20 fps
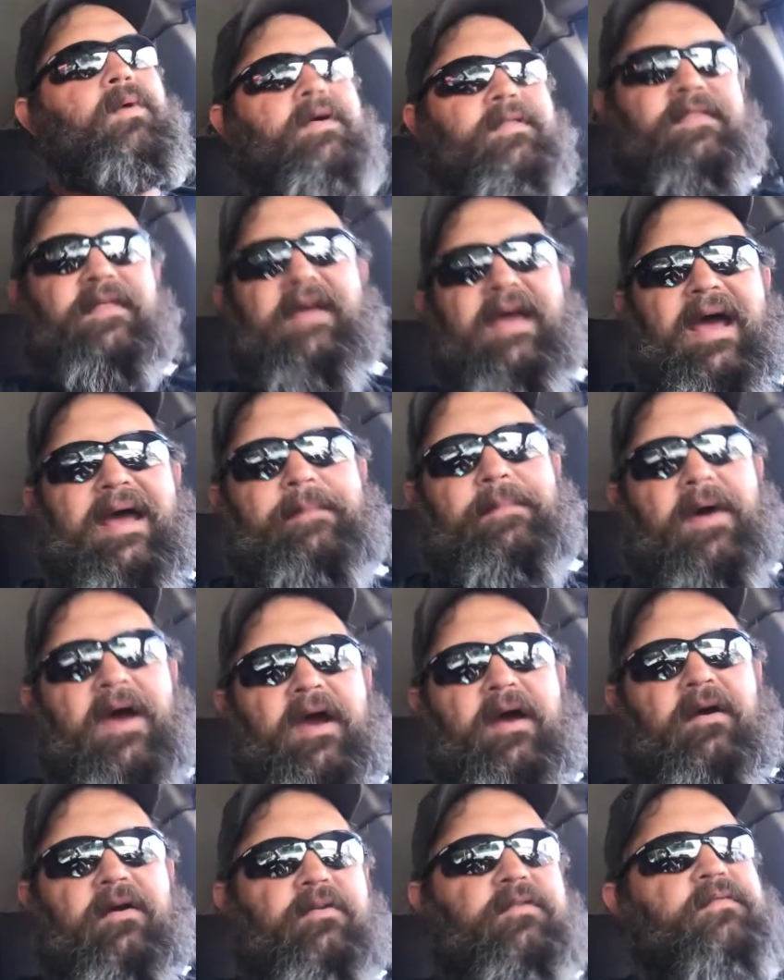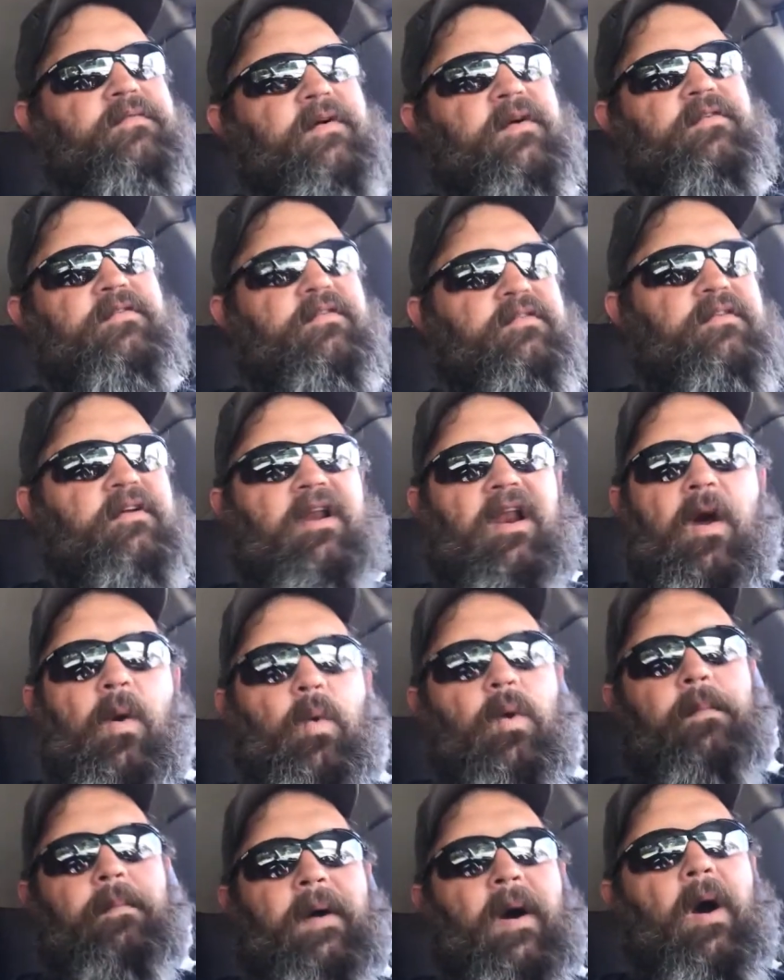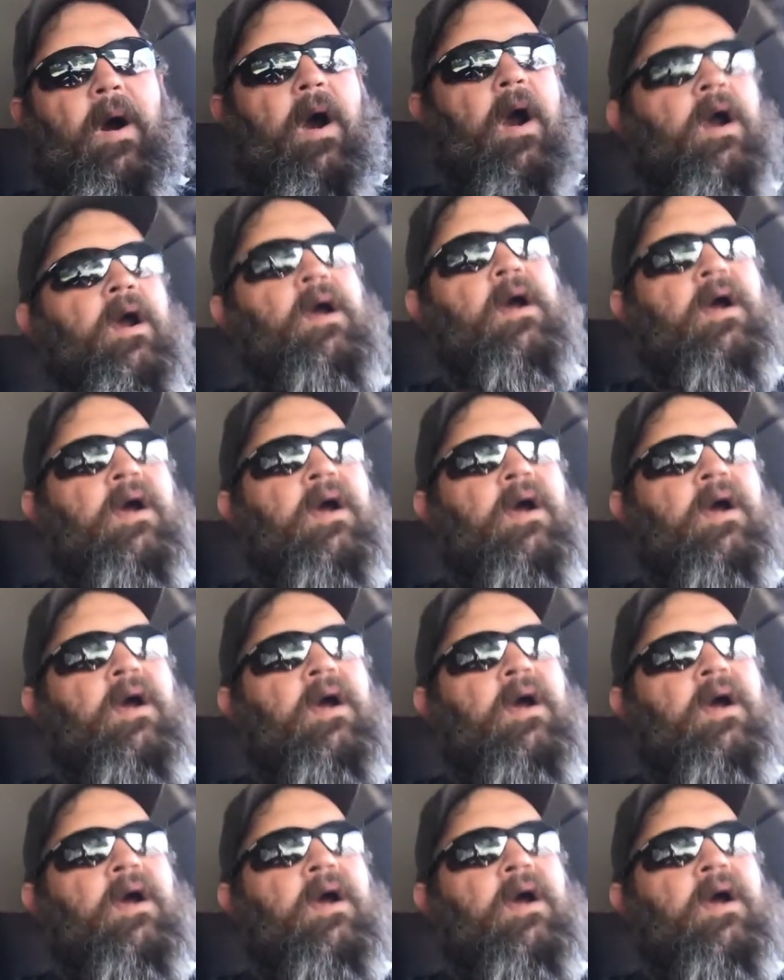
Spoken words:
with the ape hangers versus a lower bar.